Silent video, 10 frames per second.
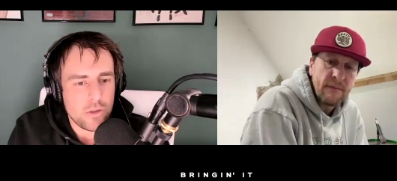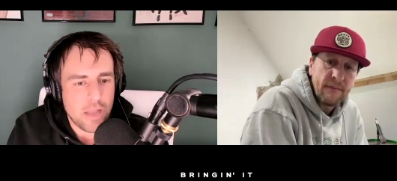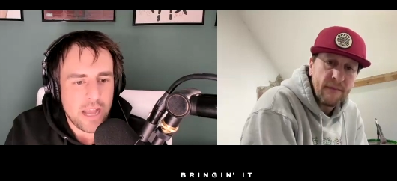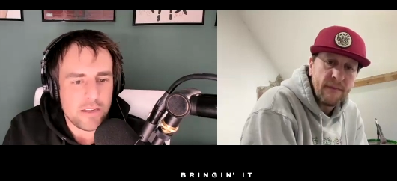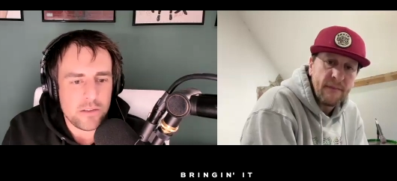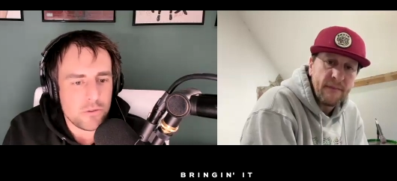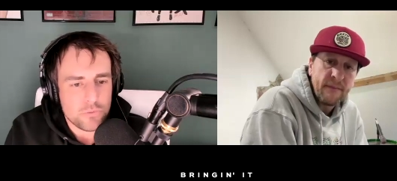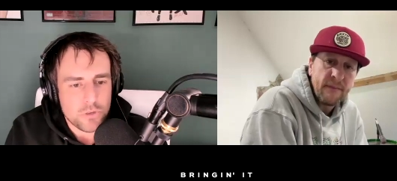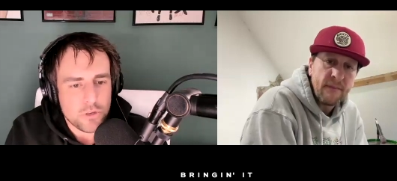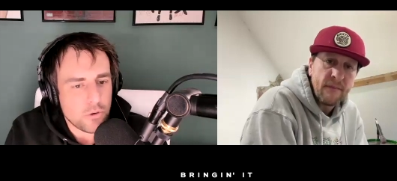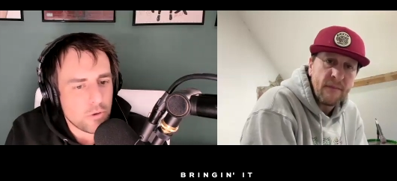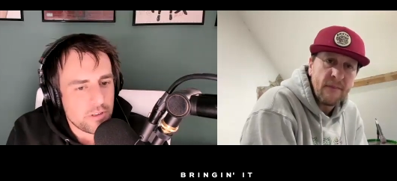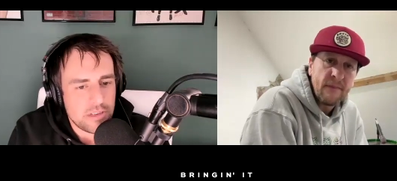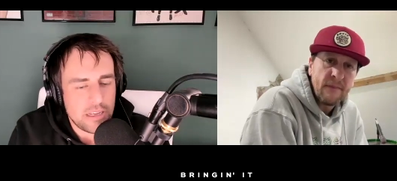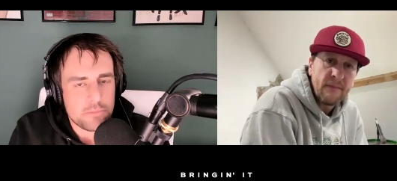Speaker 1: How do you record
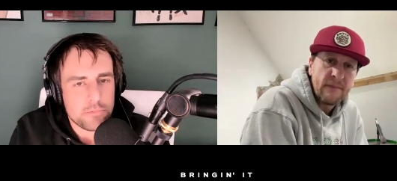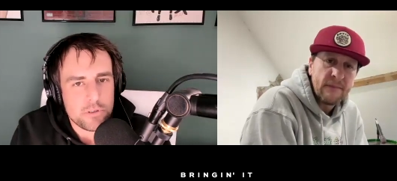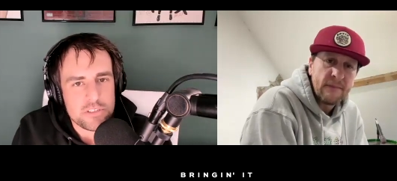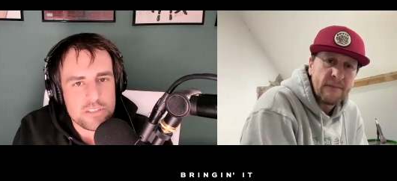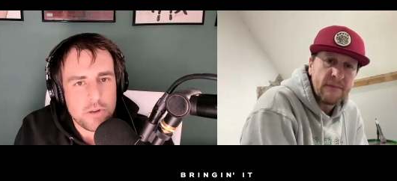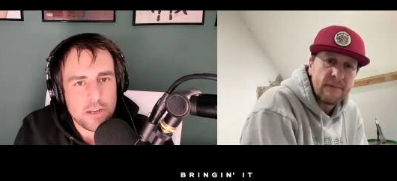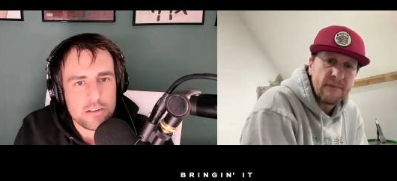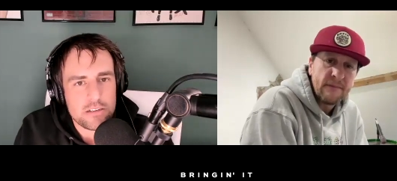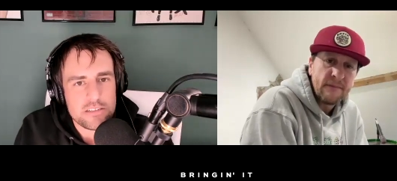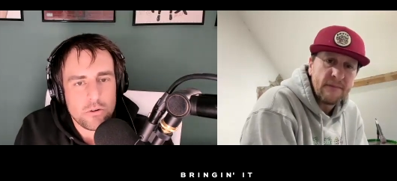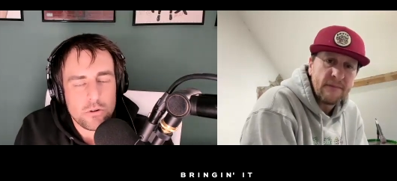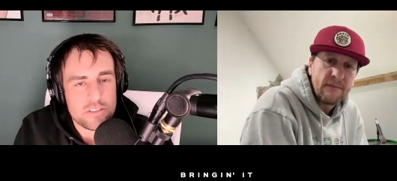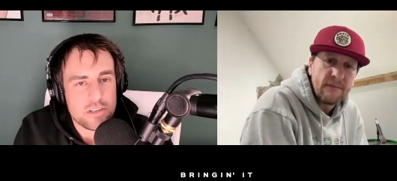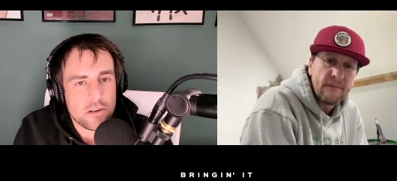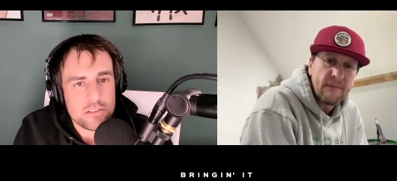and, and produce the record? Is it, or is
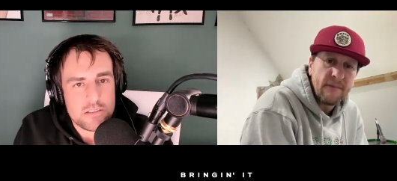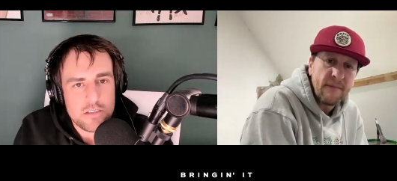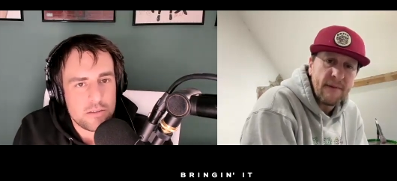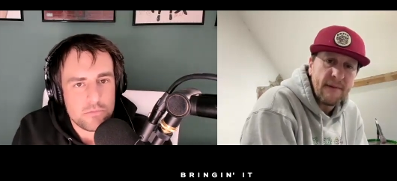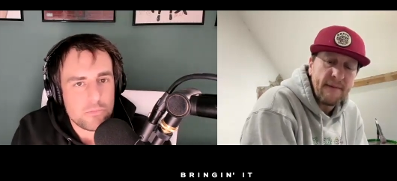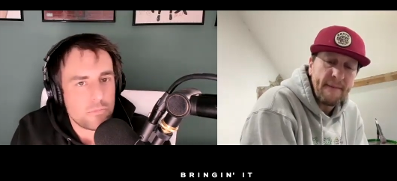it all done